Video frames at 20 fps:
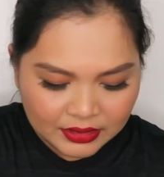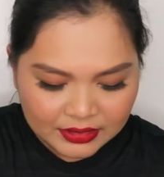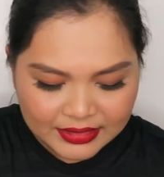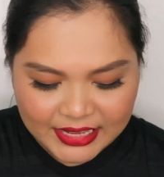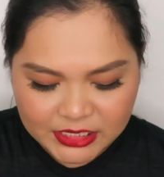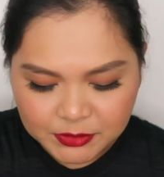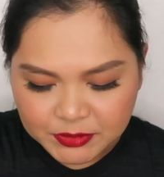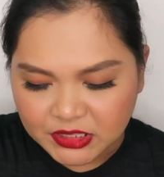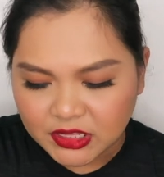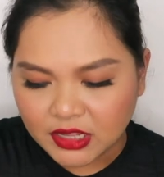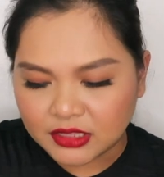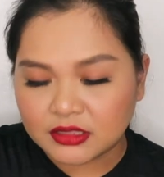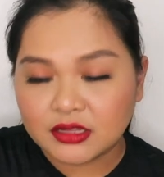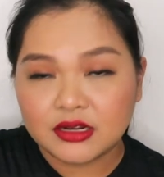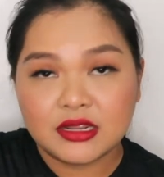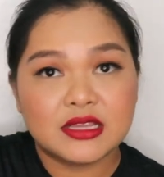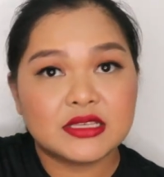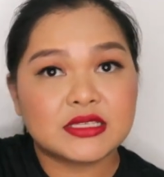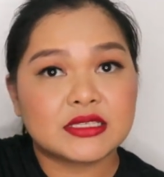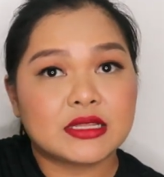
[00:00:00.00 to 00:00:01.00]
Last but not the
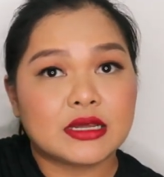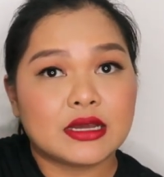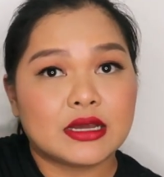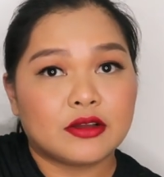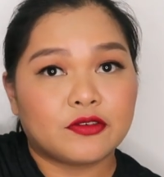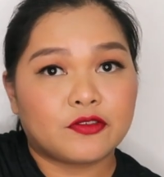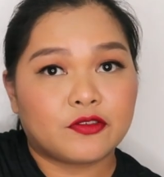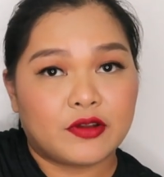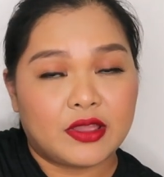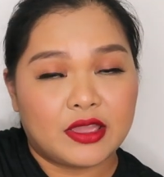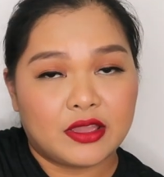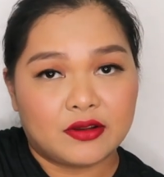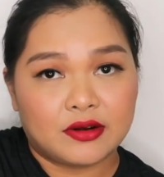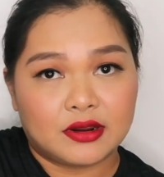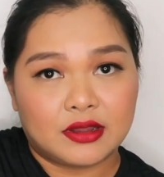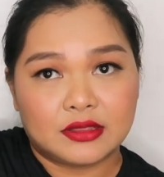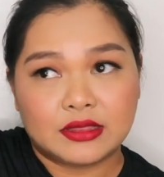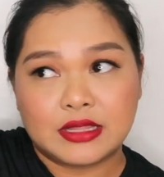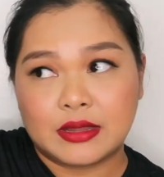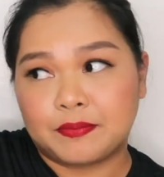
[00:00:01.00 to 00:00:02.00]
least na
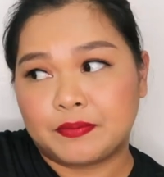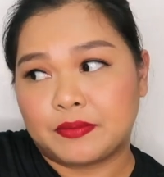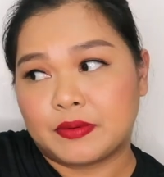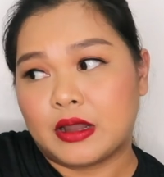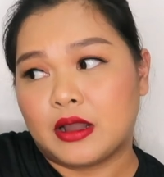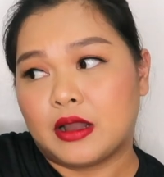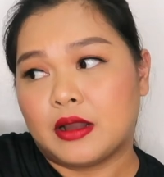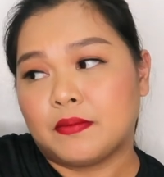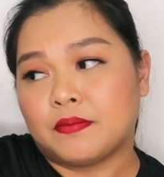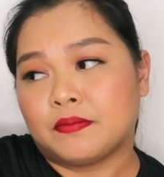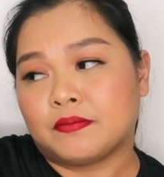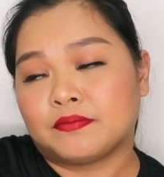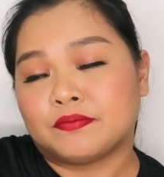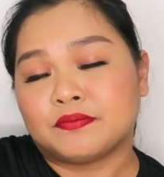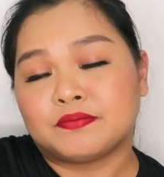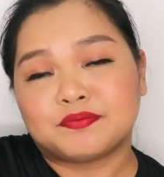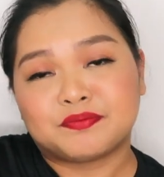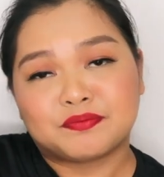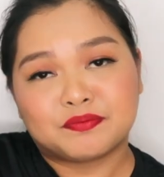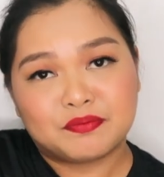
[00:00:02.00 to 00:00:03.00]
fragrance, na
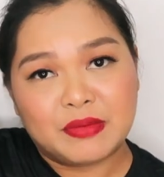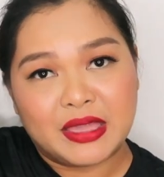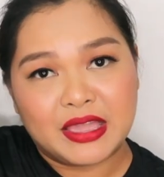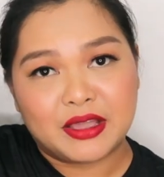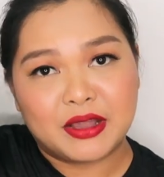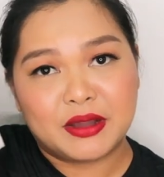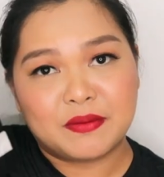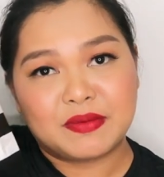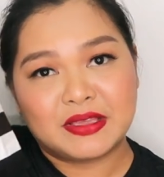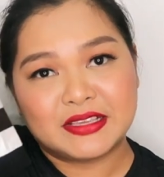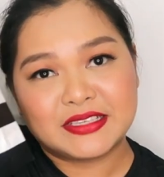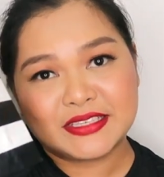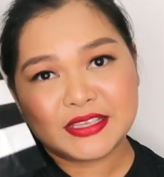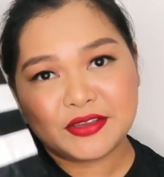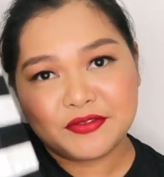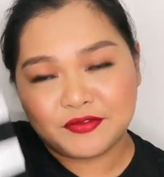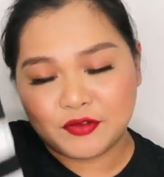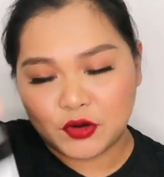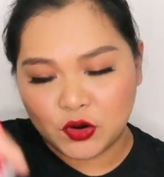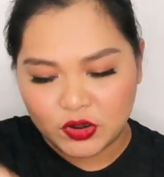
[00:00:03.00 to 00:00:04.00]
makeup is
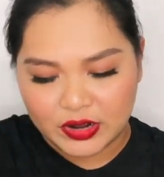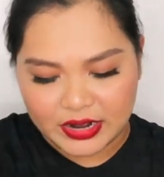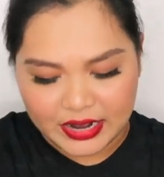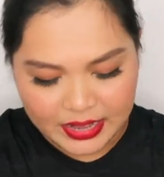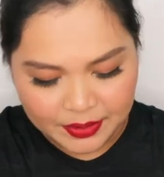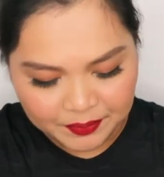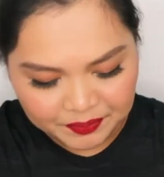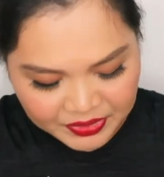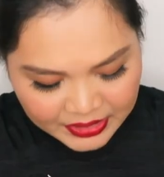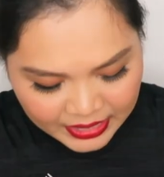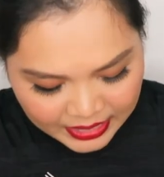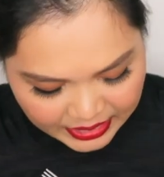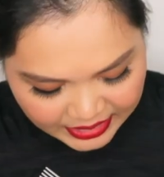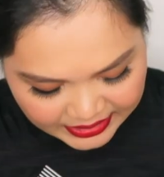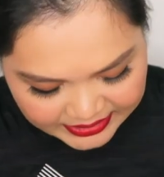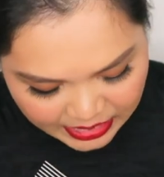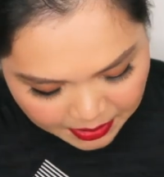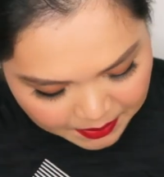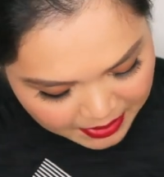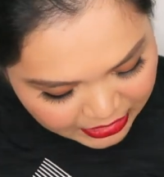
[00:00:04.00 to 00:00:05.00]
Sephora.
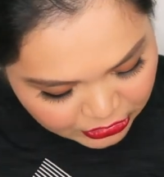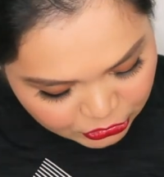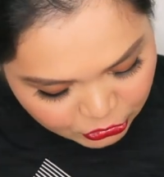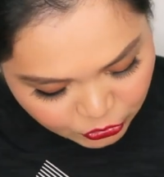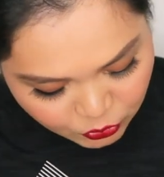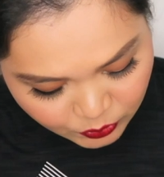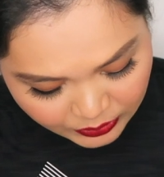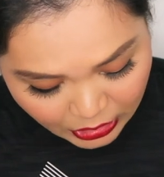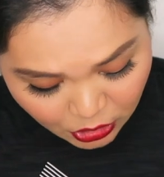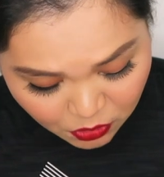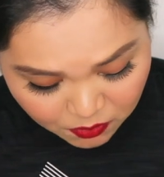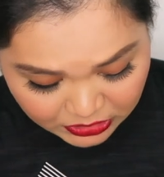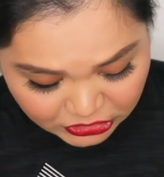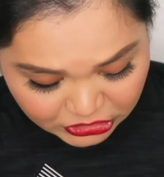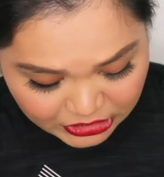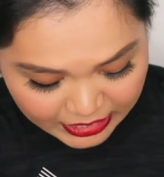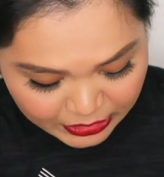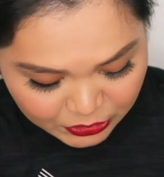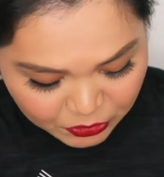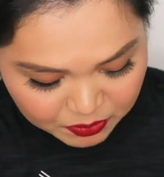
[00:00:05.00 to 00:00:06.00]
As I mentioned, wala akong
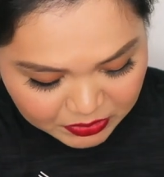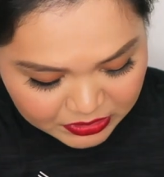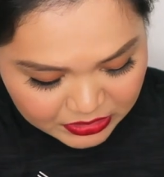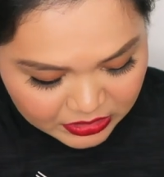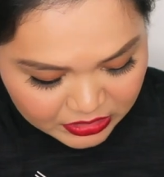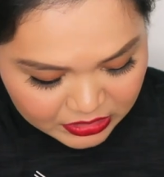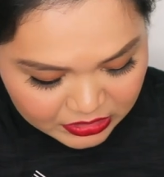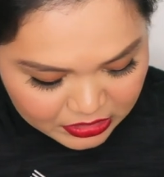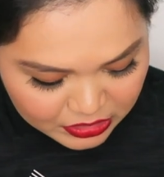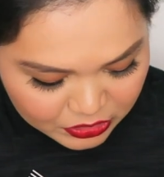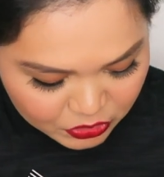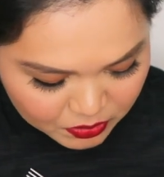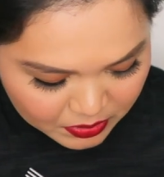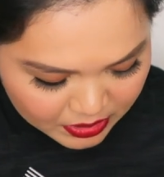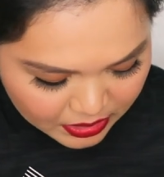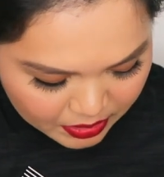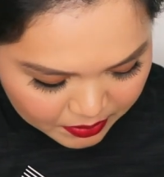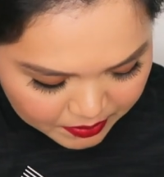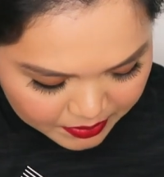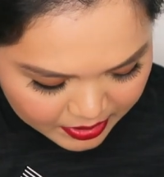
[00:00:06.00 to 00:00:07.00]
masyadong binili dito mga